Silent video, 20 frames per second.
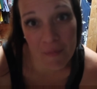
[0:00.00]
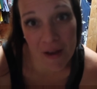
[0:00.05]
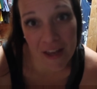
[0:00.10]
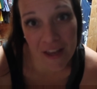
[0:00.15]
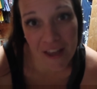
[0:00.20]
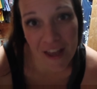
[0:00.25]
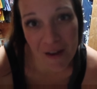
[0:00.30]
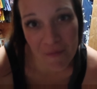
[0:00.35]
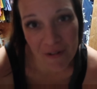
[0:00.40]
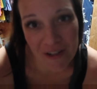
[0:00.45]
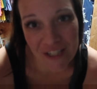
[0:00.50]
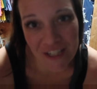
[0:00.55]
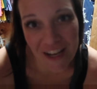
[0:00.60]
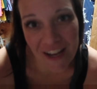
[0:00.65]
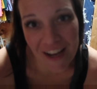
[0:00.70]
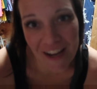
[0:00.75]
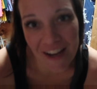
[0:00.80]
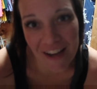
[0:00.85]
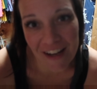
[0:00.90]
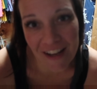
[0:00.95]
My camera
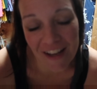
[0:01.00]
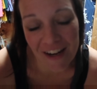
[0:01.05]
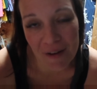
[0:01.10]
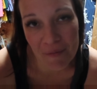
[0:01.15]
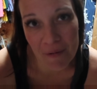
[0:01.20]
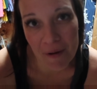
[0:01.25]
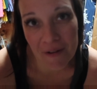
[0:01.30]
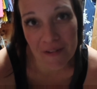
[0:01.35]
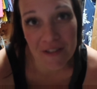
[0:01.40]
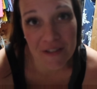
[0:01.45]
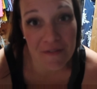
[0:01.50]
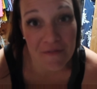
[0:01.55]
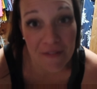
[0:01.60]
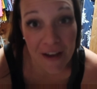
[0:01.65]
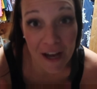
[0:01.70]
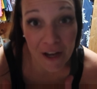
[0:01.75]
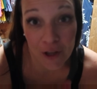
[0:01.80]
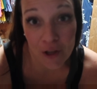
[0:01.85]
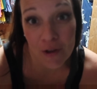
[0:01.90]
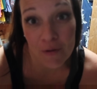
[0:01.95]
died and I'm about to
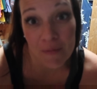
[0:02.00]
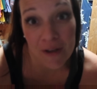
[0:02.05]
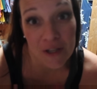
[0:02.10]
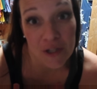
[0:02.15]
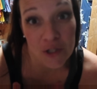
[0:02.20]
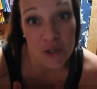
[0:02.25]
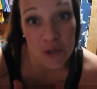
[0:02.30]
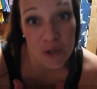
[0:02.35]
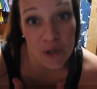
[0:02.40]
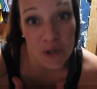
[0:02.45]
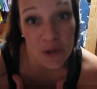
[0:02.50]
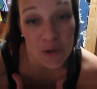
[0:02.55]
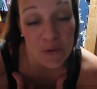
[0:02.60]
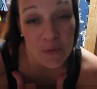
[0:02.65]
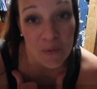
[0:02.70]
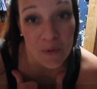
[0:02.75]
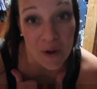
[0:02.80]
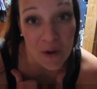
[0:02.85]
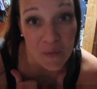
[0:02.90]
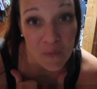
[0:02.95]
vacuum and show
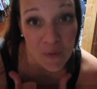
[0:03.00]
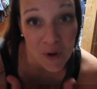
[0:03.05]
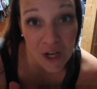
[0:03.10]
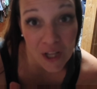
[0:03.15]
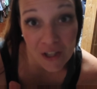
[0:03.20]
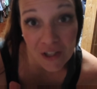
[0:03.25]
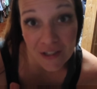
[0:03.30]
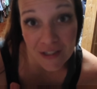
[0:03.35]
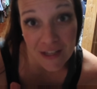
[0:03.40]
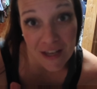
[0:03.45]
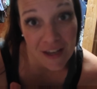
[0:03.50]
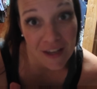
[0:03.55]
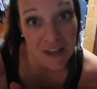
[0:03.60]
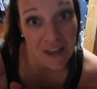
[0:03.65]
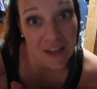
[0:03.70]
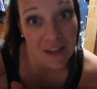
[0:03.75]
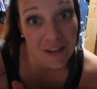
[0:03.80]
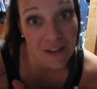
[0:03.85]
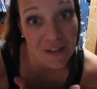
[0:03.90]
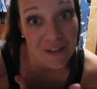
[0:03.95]
you what it looks
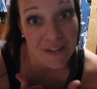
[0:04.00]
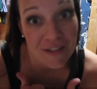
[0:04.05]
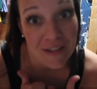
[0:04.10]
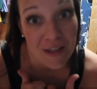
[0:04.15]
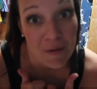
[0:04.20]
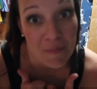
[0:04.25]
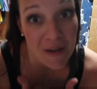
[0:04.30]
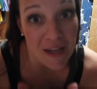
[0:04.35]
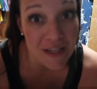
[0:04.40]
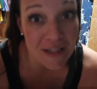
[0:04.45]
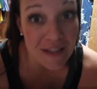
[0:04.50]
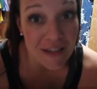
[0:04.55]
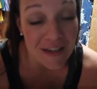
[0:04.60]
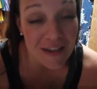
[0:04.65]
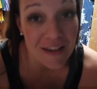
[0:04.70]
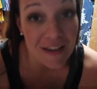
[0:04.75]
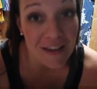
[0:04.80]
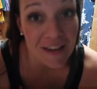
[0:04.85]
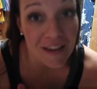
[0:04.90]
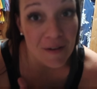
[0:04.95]
like. It looks
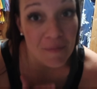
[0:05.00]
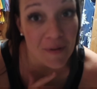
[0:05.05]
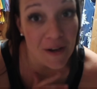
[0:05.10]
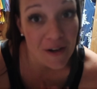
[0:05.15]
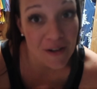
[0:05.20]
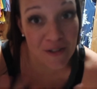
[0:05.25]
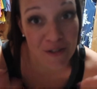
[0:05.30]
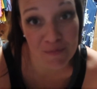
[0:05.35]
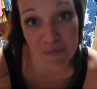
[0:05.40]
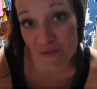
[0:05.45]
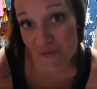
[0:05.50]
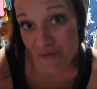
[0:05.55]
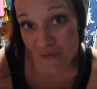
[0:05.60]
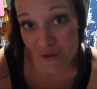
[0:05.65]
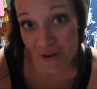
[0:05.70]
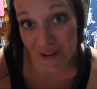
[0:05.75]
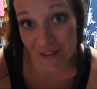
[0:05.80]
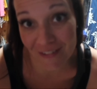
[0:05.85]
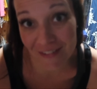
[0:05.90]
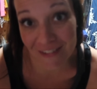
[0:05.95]
amazing compared to
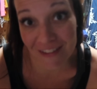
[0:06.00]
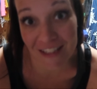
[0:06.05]
before.